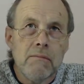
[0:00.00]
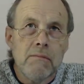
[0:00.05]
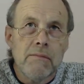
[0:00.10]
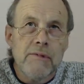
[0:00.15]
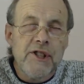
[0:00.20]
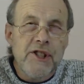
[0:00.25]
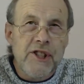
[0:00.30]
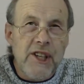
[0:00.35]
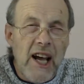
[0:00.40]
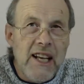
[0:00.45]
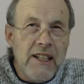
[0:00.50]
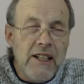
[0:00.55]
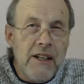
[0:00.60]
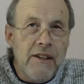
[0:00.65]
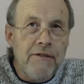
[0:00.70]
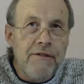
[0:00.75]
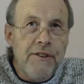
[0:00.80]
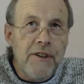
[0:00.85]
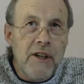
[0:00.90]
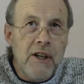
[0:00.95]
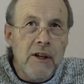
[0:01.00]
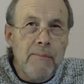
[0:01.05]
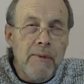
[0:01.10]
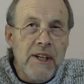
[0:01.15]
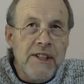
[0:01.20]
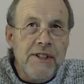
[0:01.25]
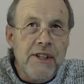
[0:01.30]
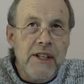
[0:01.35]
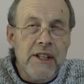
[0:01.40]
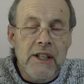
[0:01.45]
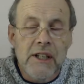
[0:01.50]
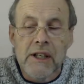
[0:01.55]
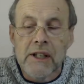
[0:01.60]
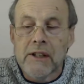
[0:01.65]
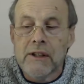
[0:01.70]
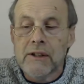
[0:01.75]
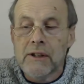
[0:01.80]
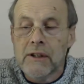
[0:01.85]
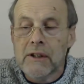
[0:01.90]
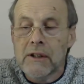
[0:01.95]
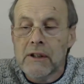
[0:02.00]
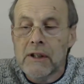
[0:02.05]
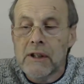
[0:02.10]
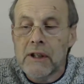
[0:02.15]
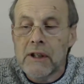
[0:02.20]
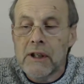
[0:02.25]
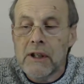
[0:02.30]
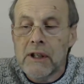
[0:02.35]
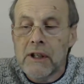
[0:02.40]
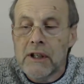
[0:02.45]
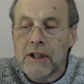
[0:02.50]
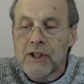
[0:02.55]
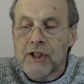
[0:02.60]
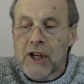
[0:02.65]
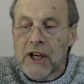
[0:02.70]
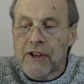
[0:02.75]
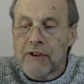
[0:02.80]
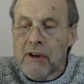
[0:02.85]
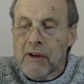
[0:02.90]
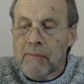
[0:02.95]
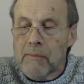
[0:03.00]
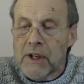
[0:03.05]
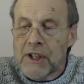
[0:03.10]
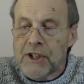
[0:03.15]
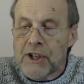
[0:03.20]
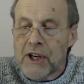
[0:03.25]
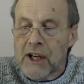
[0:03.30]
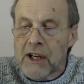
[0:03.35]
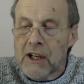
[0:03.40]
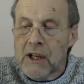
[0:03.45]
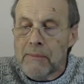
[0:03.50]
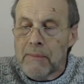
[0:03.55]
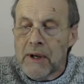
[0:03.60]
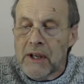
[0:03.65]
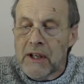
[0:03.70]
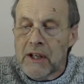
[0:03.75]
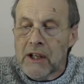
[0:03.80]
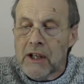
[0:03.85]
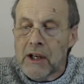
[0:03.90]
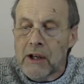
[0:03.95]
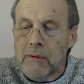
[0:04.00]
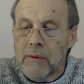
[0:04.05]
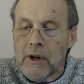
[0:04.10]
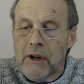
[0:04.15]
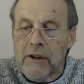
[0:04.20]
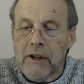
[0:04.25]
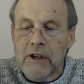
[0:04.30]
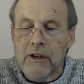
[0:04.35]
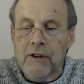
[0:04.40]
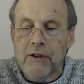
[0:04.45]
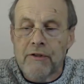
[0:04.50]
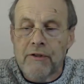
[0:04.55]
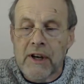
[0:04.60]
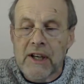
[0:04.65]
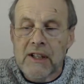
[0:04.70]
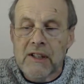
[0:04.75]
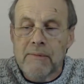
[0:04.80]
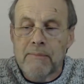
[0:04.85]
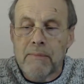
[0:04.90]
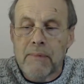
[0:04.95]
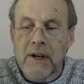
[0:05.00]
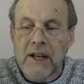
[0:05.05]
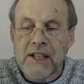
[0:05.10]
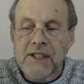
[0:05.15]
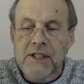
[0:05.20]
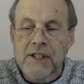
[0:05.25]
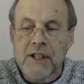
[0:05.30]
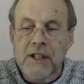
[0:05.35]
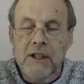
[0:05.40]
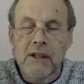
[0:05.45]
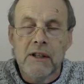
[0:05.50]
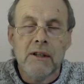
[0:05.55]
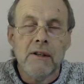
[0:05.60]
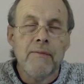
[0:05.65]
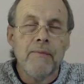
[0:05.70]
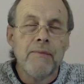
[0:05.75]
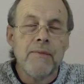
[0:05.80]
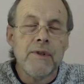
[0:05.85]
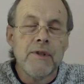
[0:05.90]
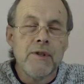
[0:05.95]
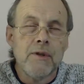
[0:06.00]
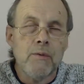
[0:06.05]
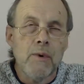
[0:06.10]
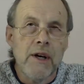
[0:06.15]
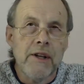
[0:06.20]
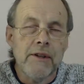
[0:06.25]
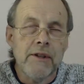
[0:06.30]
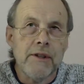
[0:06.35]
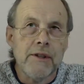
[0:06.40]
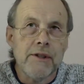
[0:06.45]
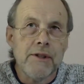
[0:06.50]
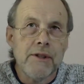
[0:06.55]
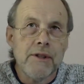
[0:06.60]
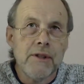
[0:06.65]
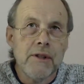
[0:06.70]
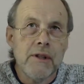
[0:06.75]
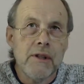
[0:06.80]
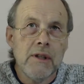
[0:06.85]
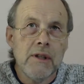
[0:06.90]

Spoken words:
standing firm as they did, Shadrach, Meshach, and Abednego are a great blessing to others.